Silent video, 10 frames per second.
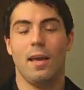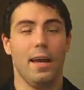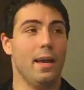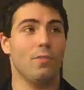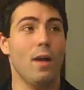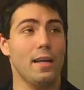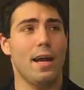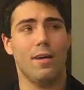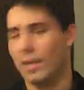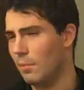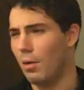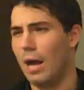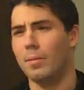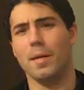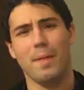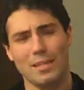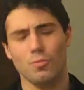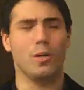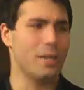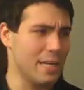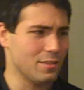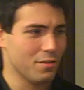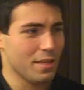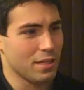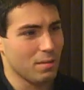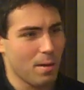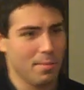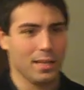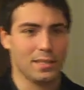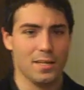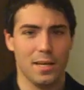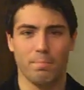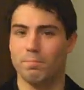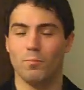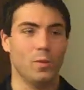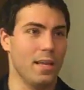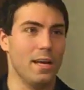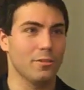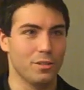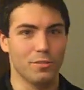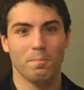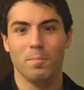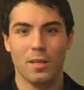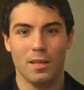And right now I can probably imagine what you guys are thinking. You're probably like, Tim, what the hell, dude?